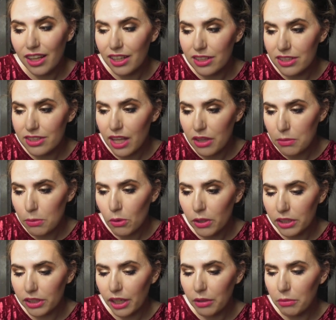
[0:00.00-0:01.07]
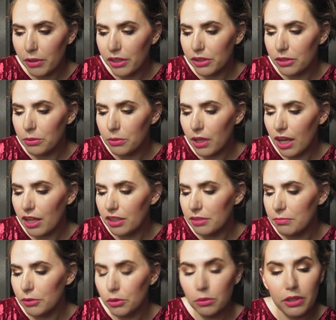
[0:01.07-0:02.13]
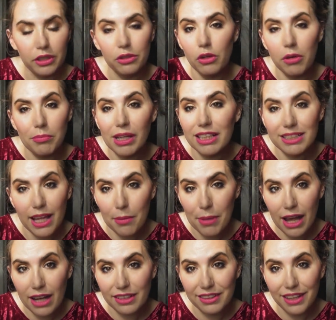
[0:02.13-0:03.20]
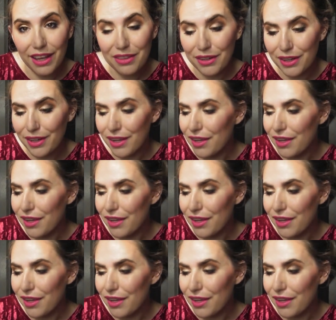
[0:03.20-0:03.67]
It is at the point now where you cannot mix that back together.